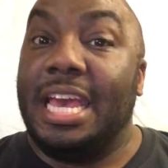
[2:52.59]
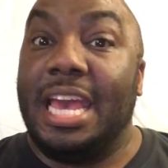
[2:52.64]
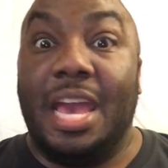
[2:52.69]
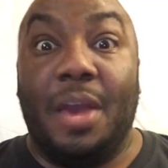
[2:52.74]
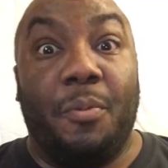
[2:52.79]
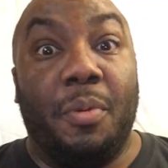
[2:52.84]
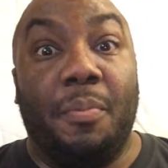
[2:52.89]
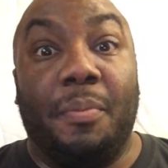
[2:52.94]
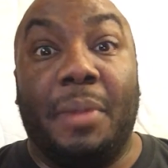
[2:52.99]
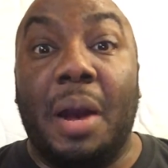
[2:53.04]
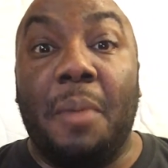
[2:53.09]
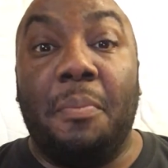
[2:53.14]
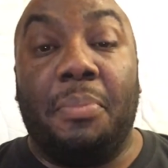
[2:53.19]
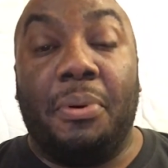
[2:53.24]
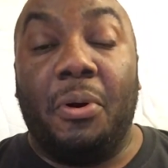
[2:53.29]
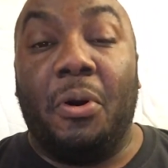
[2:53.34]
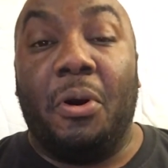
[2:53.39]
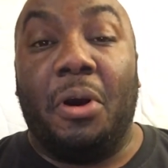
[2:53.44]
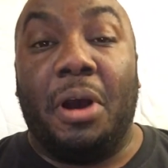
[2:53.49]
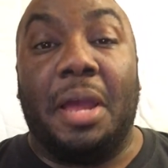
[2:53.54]
And when my
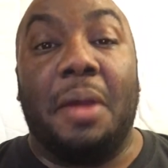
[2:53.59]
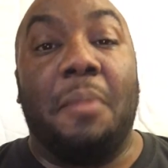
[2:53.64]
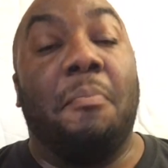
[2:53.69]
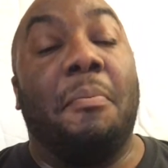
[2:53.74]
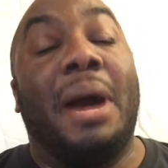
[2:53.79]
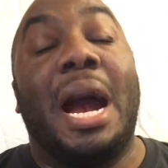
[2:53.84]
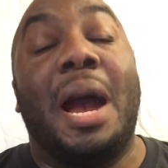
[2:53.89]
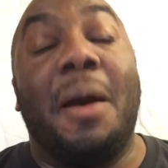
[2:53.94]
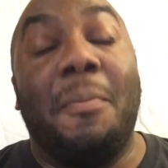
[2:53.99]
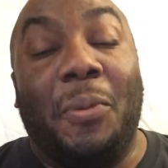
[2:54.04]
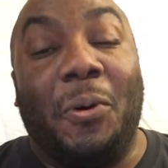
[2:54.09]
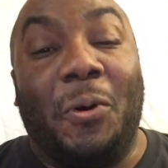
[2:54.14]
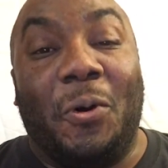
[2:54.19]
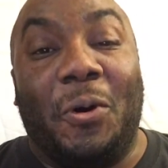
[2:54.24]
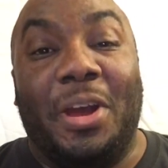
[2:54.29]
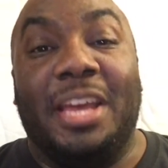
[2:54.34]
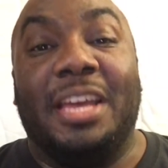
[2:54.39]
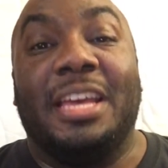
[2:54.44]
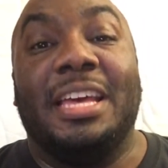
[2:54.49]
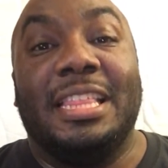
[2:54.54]
boy,
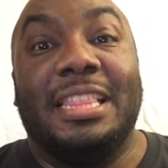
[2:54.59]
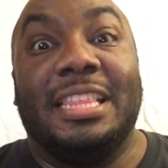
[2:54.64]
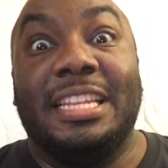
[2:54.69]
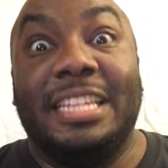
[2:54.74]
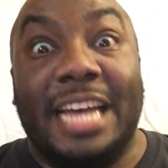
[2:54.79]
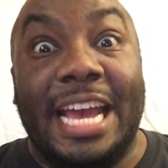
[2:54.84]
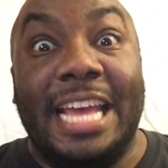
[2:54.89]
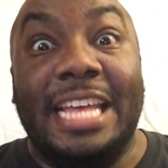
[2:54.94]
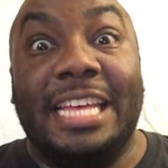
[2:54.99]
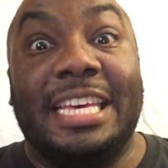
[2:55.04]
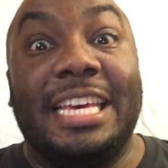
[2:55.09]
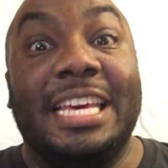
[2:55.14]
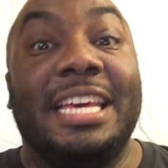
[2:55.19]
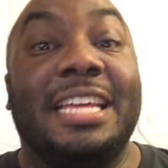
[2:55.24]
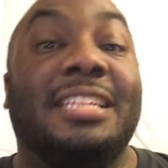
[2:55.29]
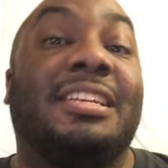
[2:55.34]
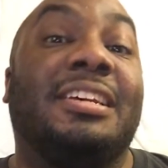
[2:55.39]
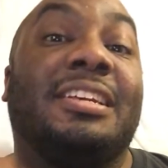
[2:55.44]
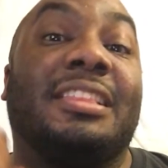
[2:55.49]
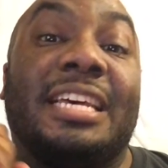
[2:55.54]
the Night
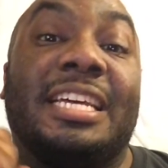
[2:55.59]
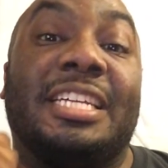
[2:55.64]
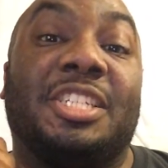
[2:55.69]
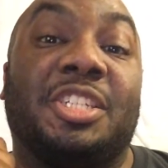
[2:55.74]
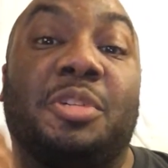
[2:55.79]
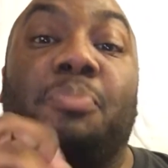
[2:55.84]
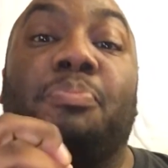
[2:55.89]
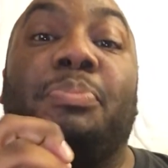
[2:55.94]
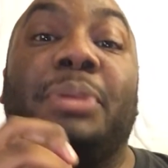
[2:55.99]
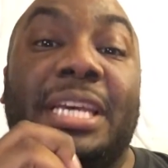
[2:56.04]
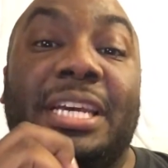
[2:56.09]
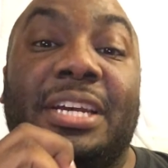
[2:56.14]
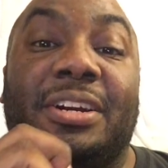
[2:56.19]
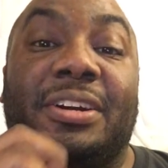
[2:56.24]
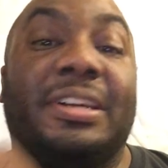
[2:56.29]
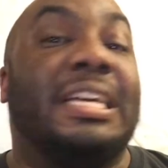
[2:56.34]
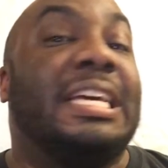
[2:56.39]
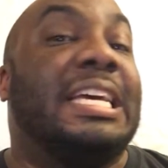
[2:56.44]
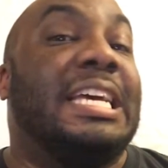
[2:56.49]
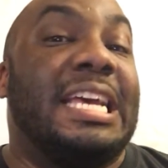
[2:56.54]
King, took that
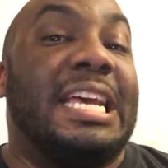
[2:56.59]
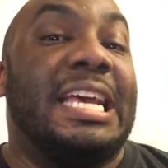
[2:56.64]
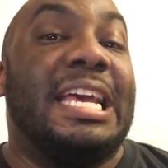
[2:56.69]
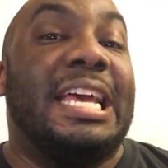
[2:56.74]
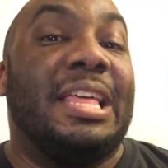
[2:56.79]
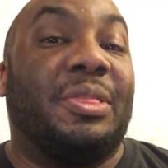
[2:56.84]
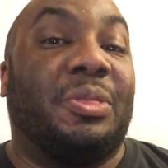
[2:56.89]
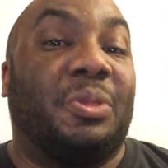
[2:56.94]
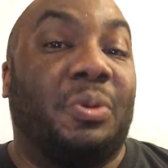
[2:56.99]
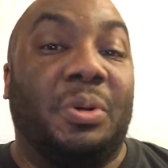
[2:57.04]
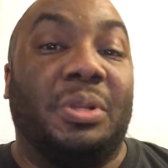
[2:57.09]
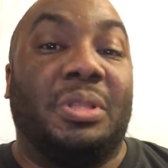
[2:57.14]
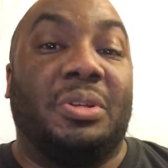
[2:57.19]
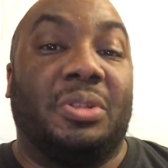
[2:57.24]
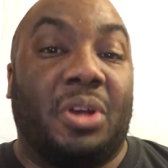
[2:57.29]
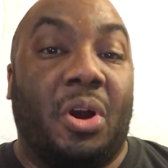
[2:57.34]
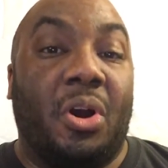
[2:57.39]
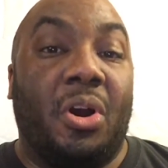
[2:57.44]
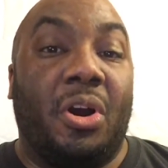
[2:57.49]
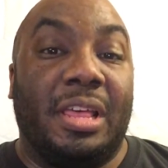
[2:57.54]
spear and threw it through
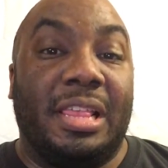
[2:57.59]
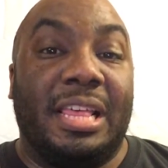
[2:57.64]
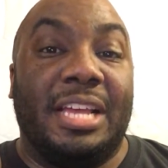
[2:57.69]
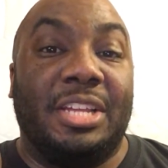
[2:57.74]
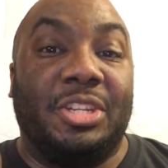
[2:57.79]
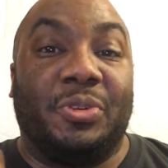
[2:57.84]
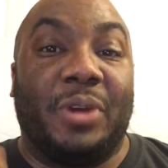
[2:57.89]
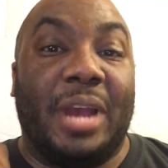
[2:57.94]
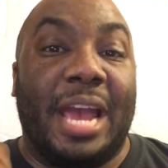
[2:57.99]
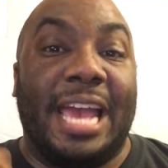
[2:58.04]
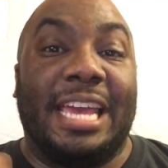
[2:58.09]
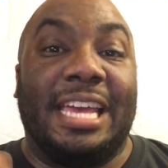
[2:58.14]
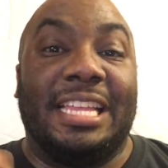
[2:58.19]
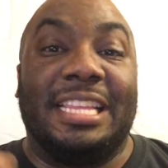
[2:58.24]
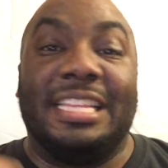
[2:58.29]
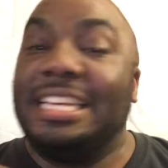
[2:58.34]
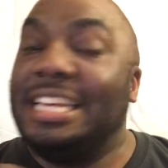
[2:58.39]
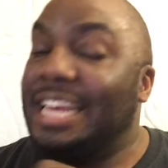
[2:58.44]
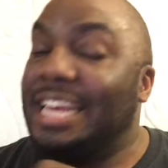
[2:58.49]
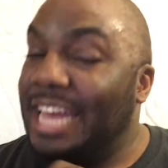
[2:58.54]
the heart of that
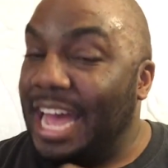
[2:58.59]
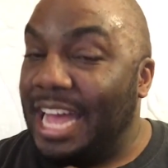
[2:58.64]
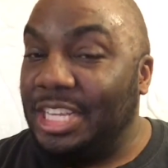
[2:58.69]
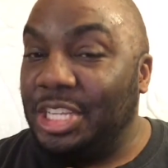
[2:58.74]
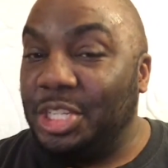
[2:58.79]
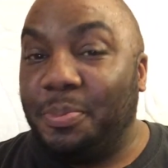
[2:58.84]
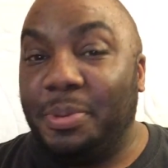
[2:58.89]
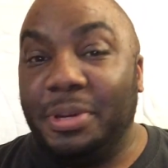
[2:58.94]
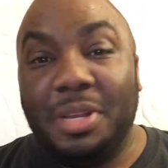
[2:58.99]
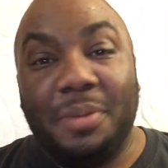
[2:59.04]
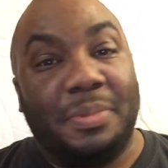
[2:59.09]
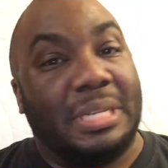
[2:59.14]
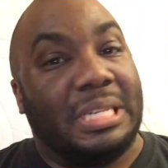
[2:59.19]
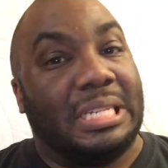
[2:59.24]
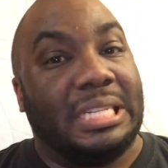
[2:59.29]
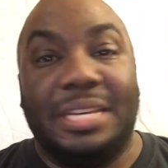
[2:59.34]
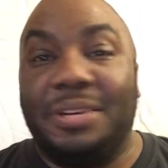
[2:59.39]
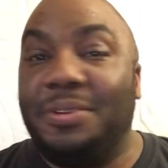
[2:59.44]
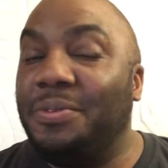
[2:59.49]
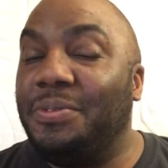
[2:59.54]
dragon, I just put up a
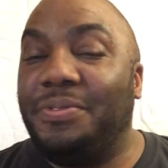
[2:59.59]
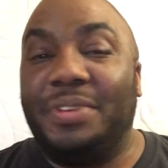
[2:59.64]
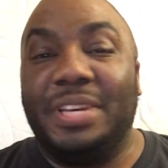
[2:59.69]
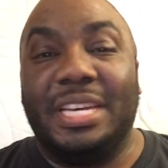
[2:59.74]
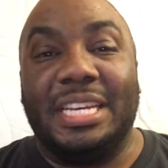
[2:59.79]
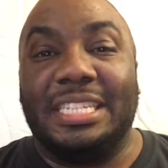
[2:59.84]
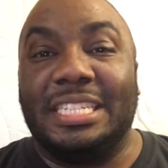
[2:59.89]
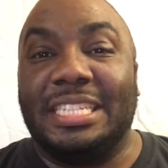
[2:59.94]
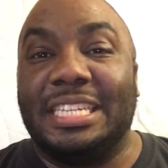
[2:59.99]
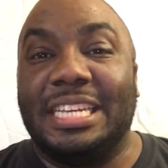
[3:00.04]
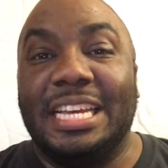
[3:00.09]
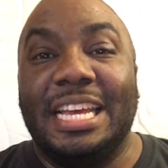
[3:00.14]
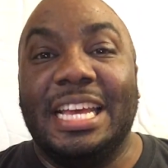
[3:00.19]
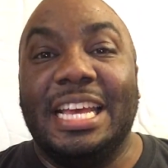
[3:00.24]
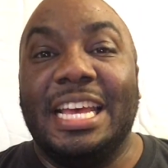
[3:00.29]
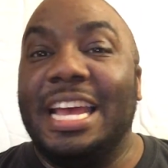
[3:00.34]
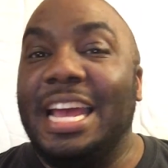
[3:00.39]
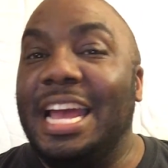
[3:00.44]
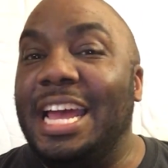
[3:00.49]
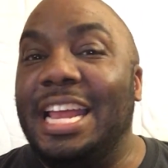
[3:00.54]
single fist
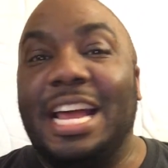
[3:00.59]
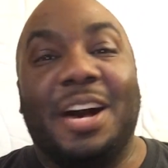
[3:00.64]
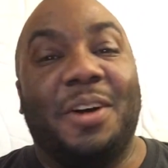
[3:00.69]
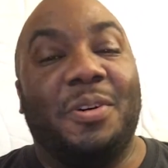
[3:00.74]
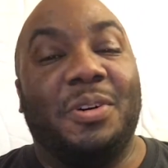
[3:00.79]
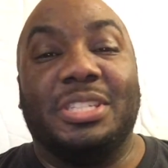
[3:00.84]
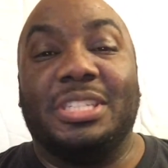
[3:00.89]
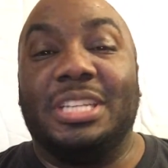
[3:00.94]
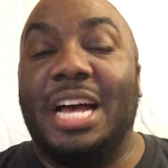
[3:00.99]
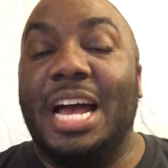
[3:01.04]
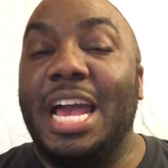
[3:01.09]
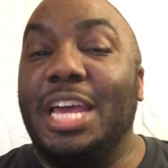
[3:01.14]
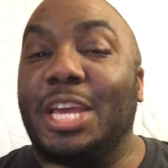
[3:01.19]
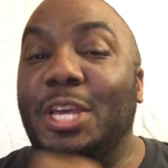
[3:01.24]
and I was like,